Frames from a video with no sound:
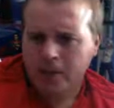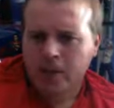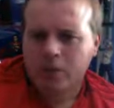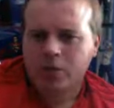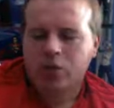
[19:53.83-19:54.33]

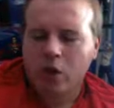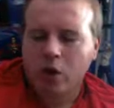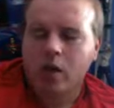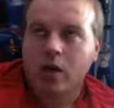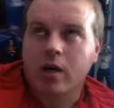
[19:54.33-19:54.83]

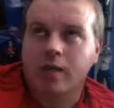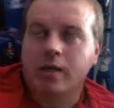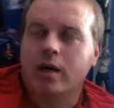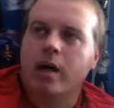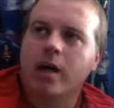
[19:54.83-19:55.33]
So annoyed.
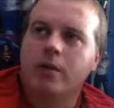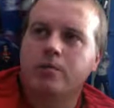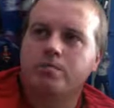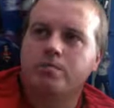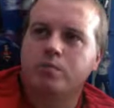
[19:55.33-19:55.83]

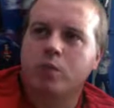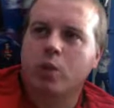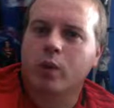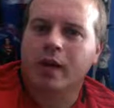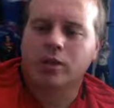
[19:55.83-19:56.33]

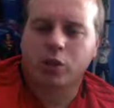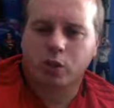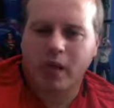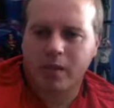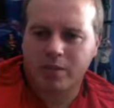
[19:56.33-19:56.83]
We had 2
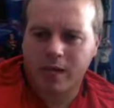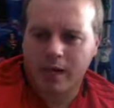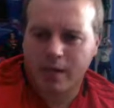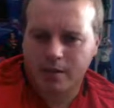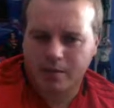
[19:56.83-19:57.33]
games in
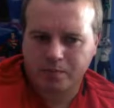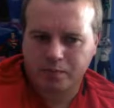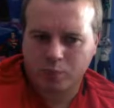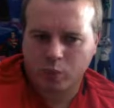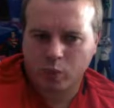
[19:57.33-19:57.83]
hand.
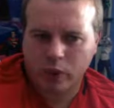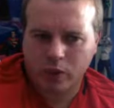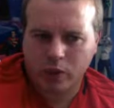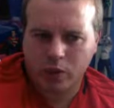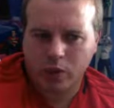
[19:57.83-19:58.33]
We win
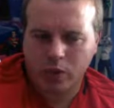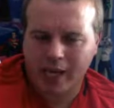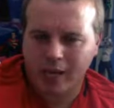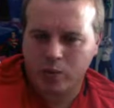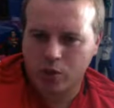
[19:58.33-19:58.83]
those 2
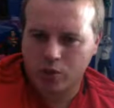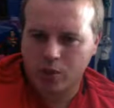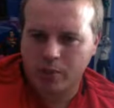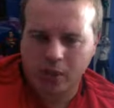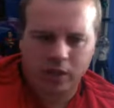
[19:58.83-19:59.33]
games, we're 3
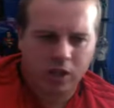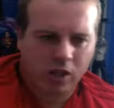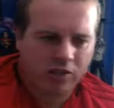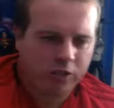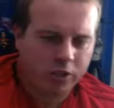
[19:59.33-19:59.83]
points
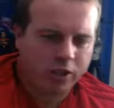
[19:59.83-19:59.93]
off first